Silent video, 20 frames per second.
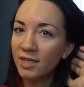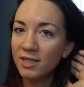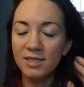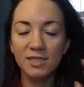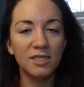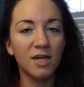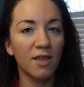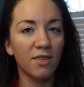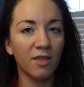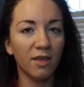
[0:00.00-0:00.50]

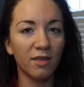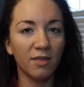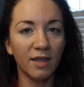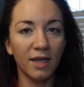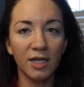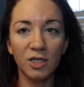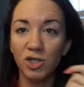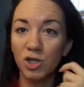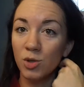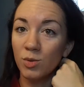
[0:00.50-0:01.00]
It's nothing
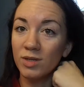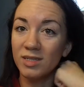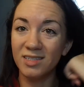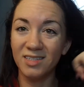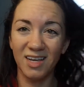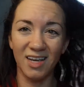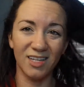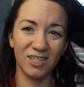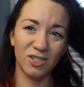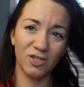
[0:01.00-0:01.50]
like too
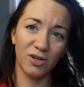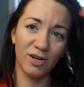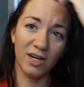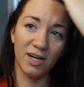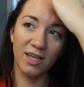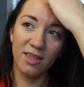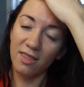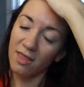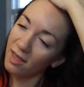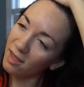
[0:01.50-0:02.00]
intense or
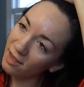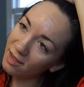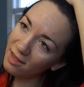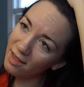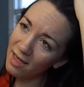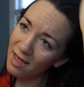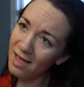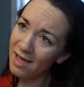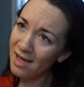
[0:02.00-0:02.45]
anything.